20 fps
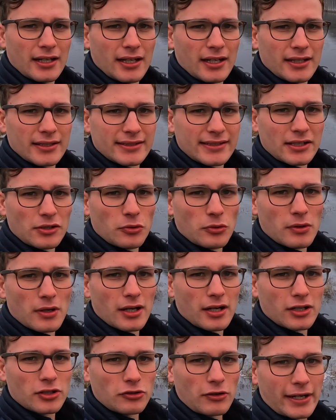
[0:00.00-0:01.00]
Still
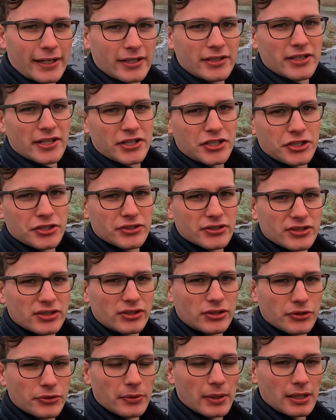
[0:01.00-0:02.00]
great conditions
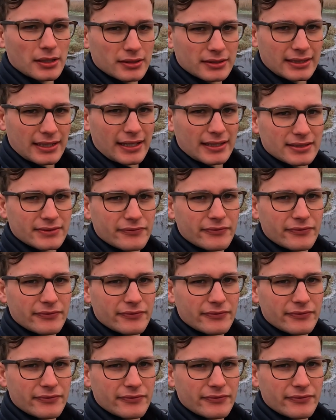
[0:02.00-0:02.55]
to get some